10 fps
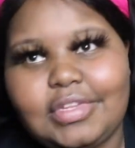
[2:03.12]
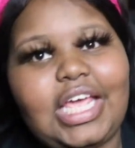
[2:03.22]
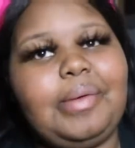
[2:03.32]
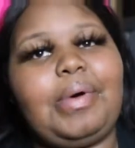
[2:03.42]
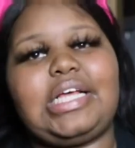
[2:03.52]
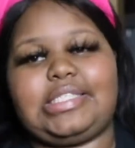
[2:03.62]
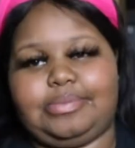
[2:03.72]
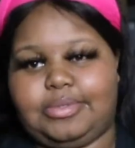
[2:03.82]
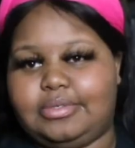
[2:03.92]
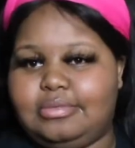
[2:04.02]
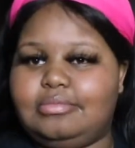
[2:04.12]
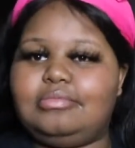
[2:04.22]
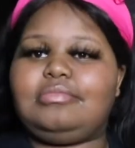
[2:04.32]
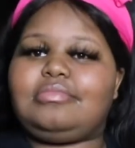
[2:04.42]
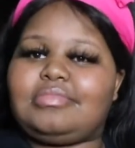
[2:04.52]
impossible.
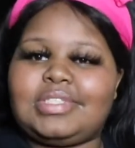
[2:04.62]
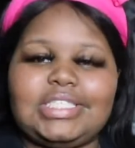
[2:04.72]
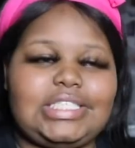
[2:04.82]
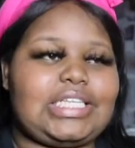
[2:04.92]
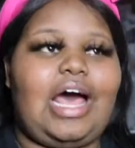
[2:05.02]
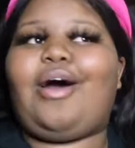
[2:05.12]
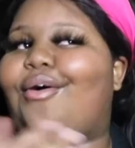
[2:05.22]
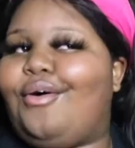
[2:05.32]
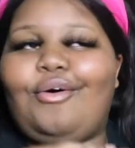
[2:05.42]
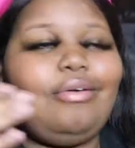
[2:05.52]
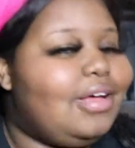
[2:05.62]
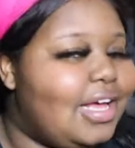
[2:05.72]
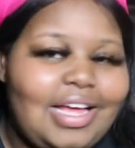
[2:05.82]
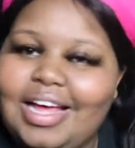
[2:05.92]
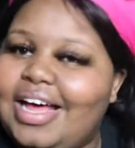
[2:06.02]
So,
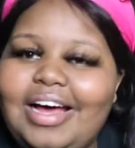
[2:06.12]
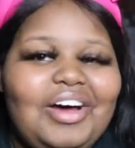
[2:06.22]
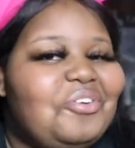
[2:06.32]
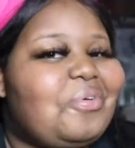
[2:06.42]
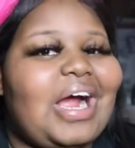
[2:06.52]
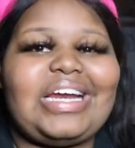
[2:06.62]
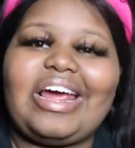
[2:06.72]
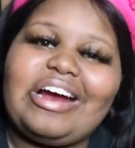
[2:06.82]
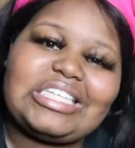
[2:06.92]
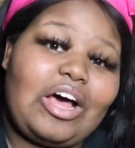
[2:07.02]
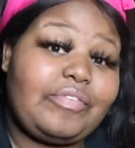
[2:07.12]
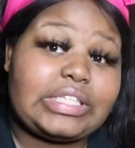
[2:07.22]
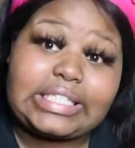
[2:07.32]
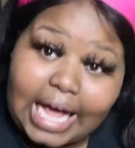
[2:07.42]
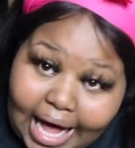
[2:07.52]
right there off the
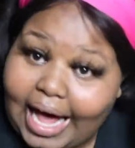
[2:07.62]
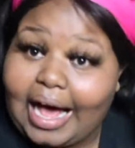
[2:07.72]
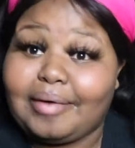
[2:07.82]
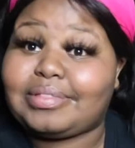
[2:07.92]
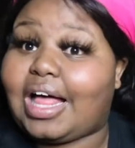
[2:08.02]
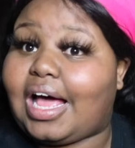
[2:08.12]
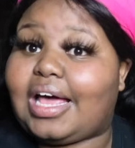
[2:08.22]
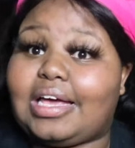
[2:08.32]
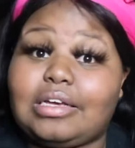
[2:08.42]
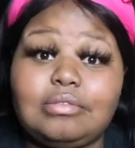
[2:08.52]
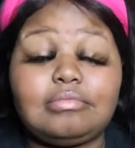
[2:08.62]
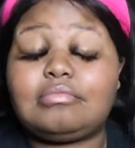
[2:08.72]
top, like,